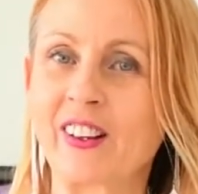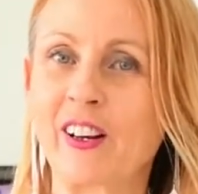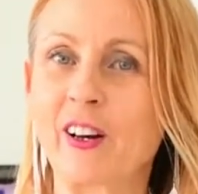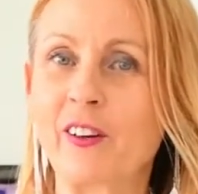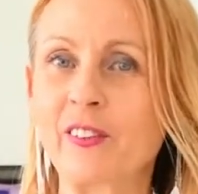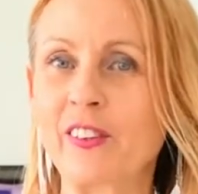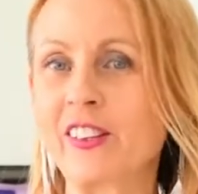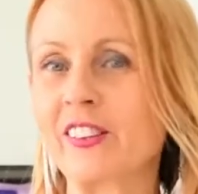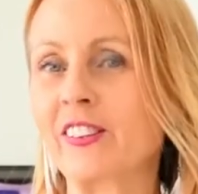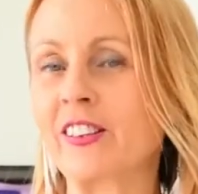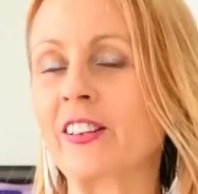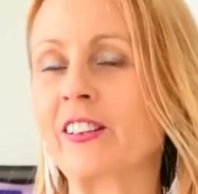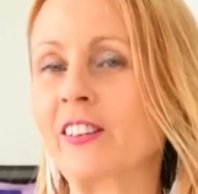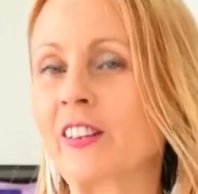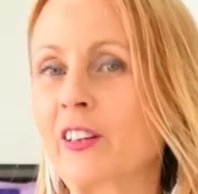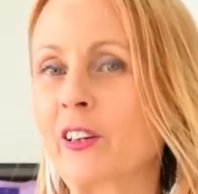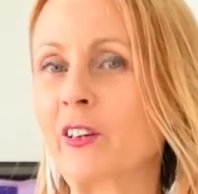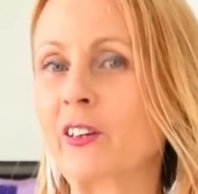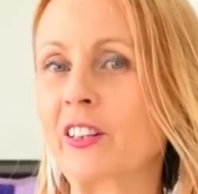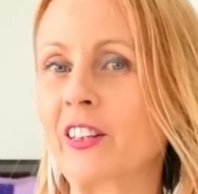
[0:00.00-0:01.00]
Obviously, the
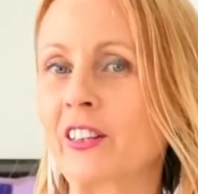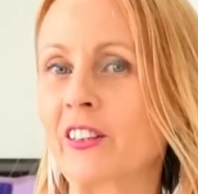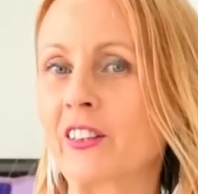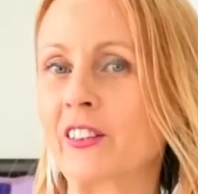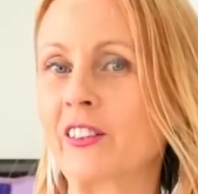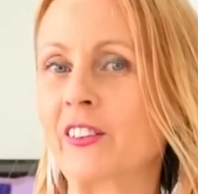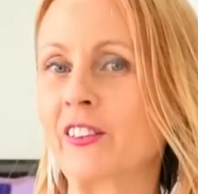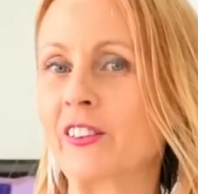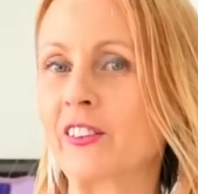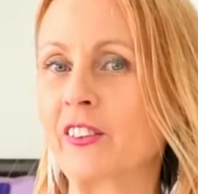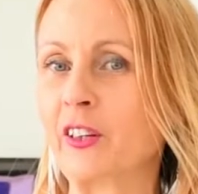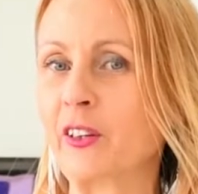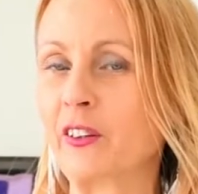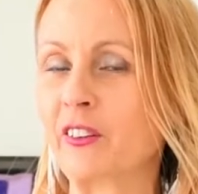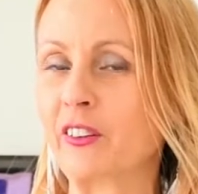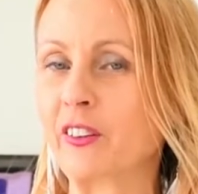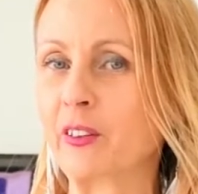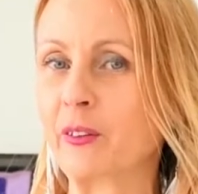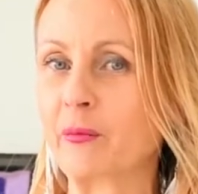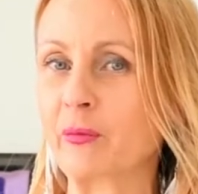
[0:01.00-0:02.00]
longer you
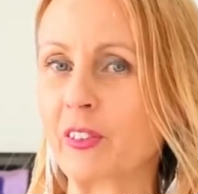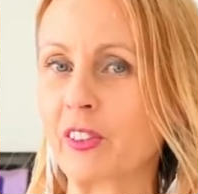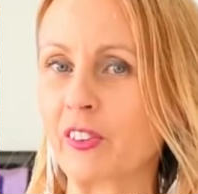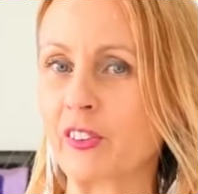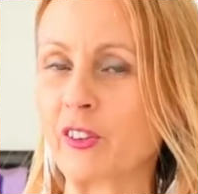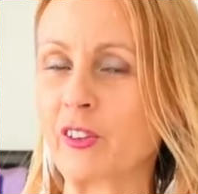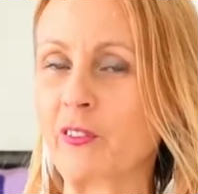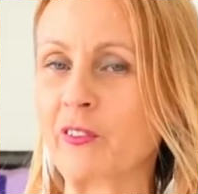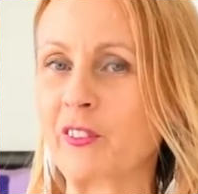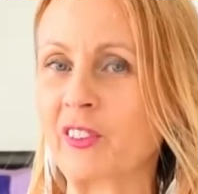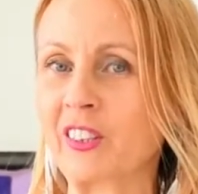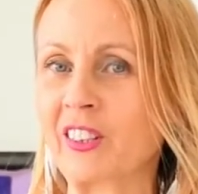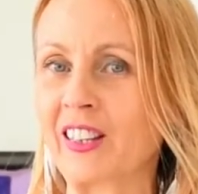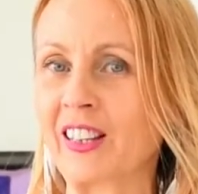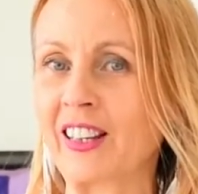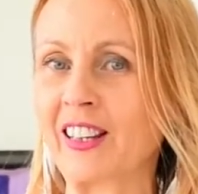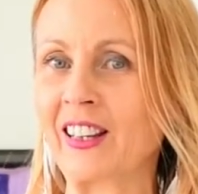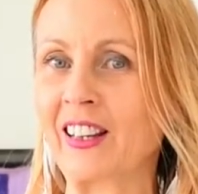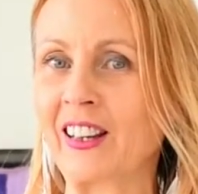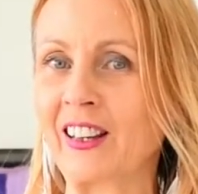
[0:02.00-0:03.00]
soak them, the softer
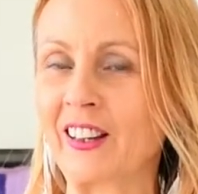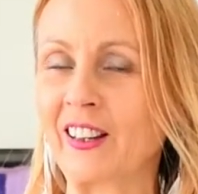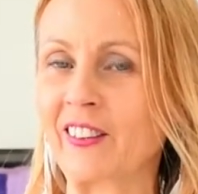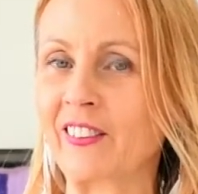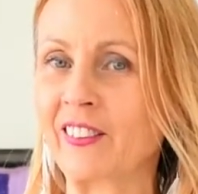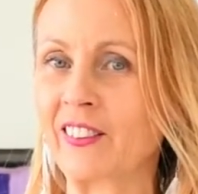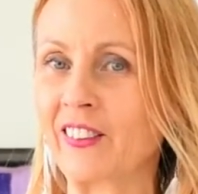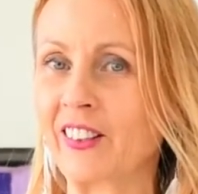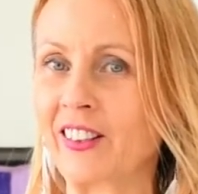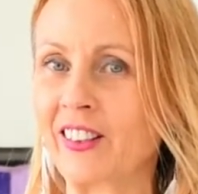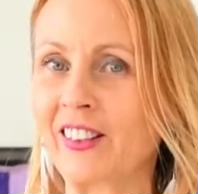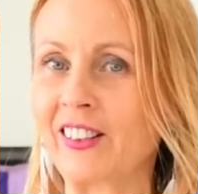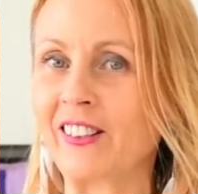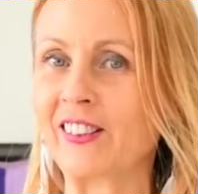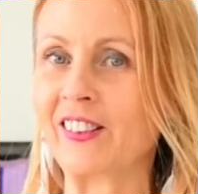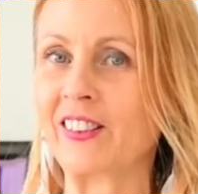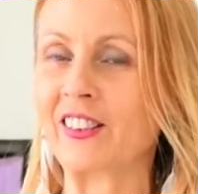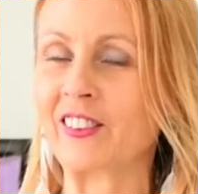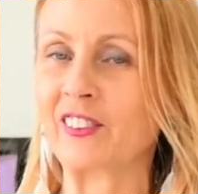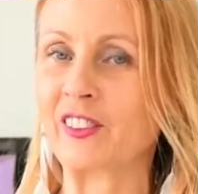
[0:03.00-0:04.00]
they are and they're
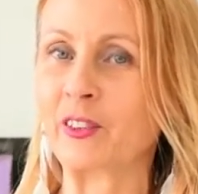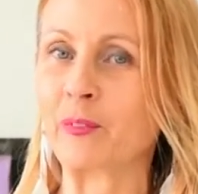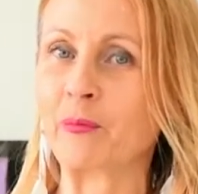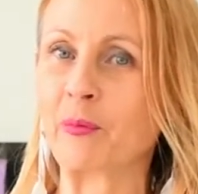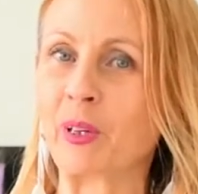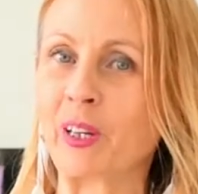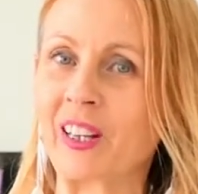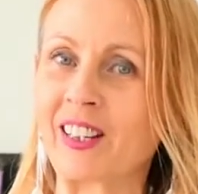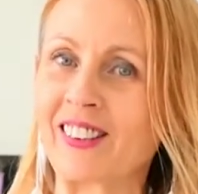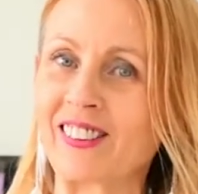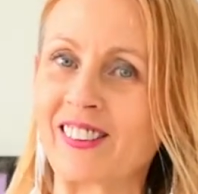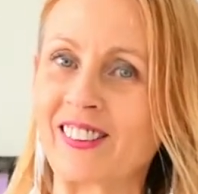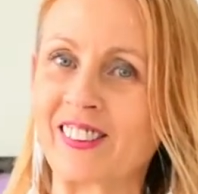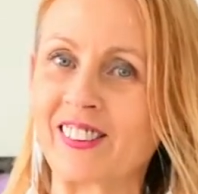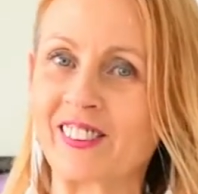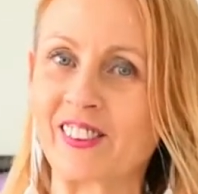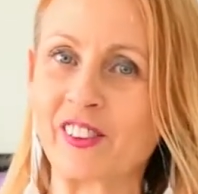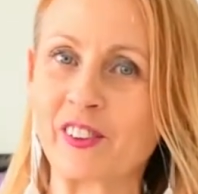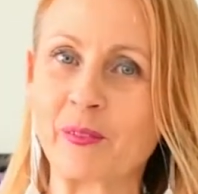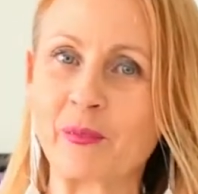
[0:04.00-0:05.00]
easier to blend
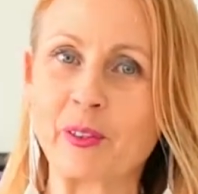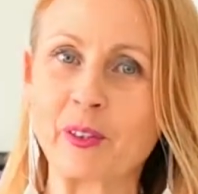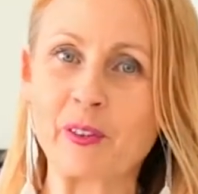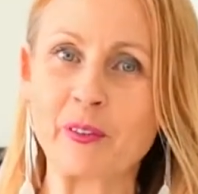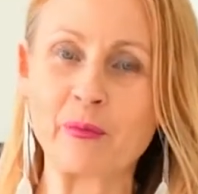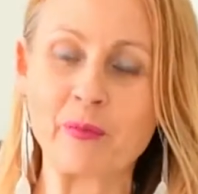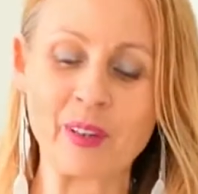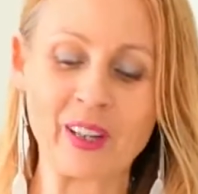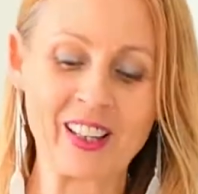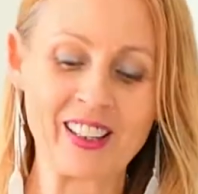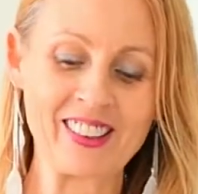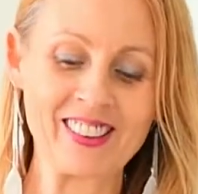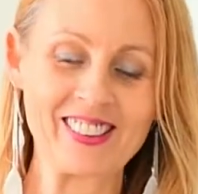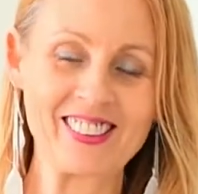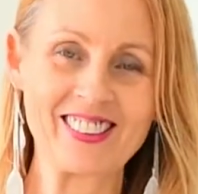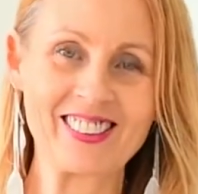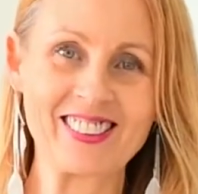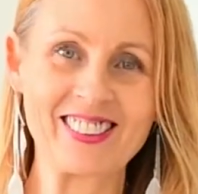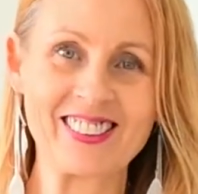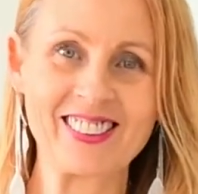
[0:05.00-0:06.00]
to a smooth paste.